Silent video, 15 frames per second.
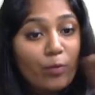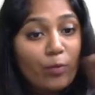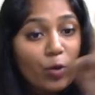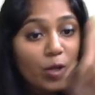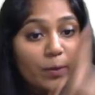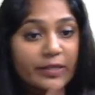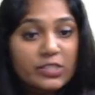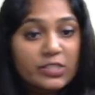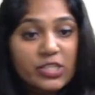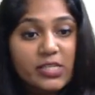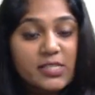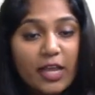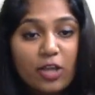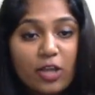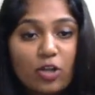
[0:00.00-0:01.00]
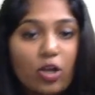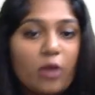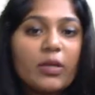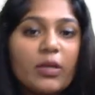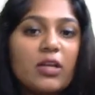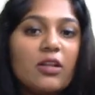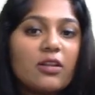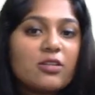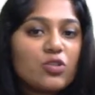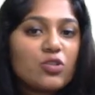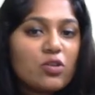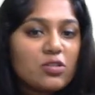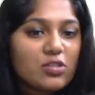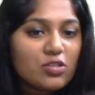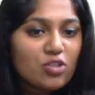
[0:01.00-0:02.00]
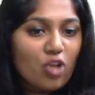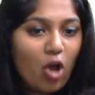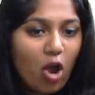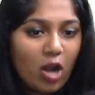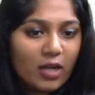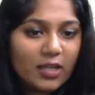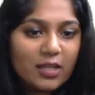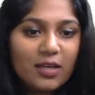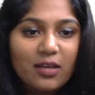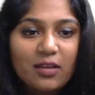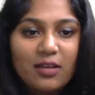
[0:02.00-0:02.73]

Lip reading: going to purchase economical resource, not a